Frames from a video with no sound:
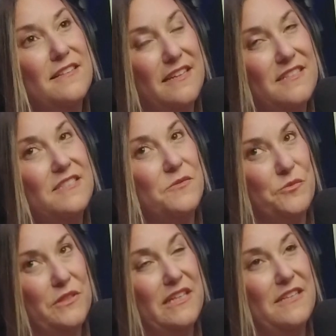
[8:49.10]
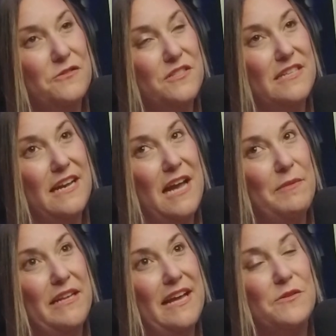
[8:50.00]
that is really interesting. I
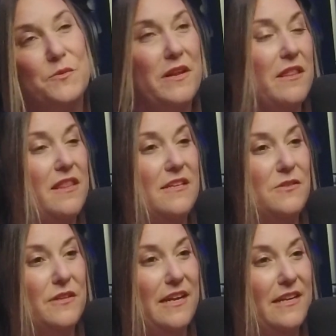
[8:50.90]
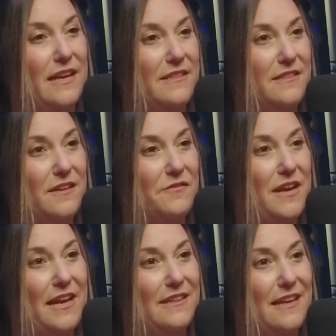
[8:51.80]
mean, that's one of the things you and I connected on,
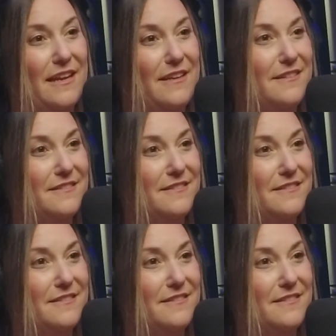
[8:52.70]
right? Like,